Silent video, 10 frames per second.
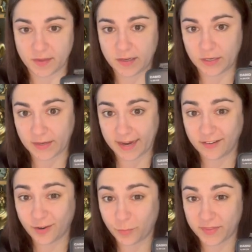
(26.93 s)
You'll
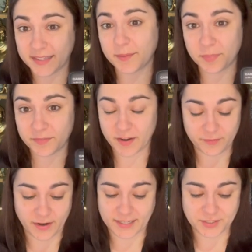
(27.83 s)
end up with a simplified
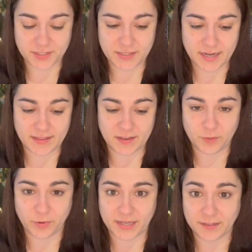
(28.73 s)
fraction, and then
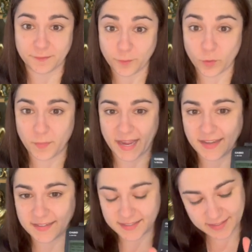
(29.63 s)
you press
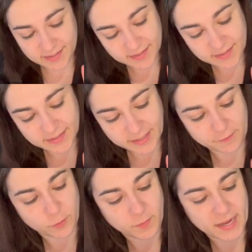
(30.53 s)
format. So
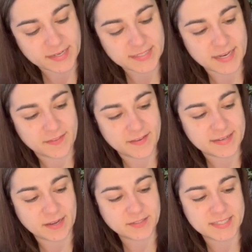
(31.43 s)
format and then
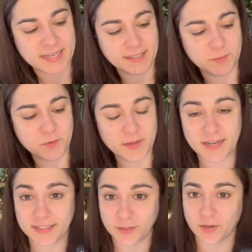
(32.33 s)
down to decimal,
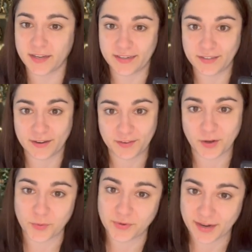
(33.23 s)
unless you're lucky and you have the
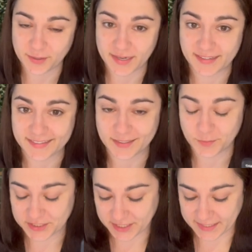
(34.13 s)
old calculators, in
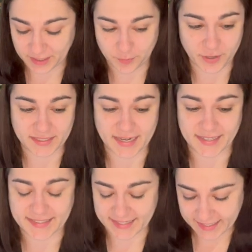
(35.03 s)
which case you press
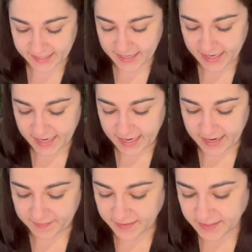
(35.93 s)
SD,
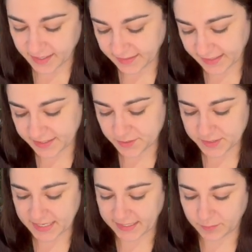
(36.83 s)
and that turns it into a
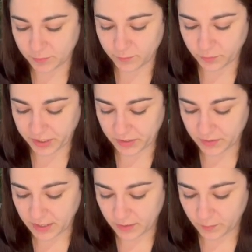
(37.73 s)
decimal for you,
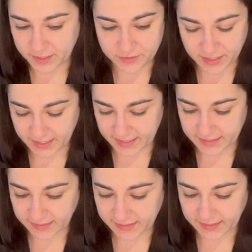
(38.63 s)
which
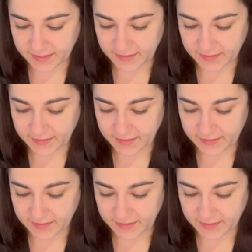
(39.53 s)
is